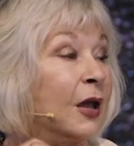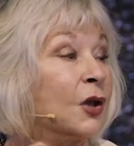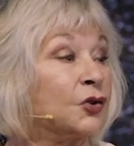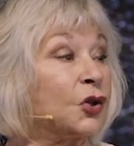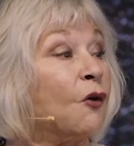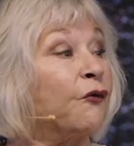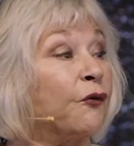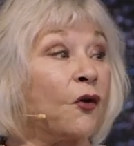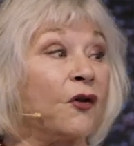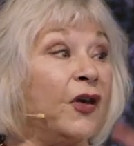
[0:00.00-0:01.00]
So
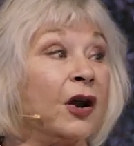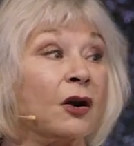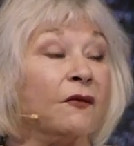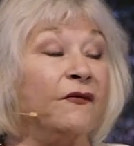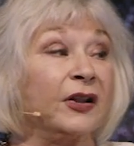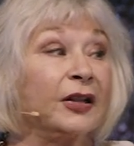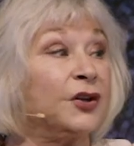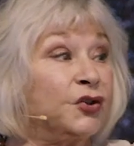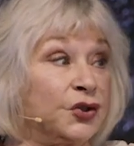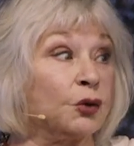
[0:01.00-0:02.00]
for their
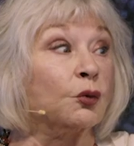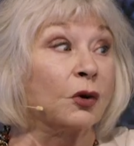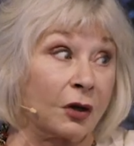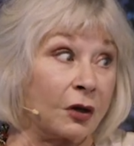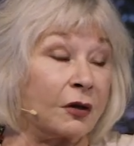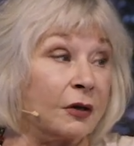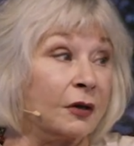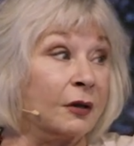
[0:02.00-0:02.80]
village to work,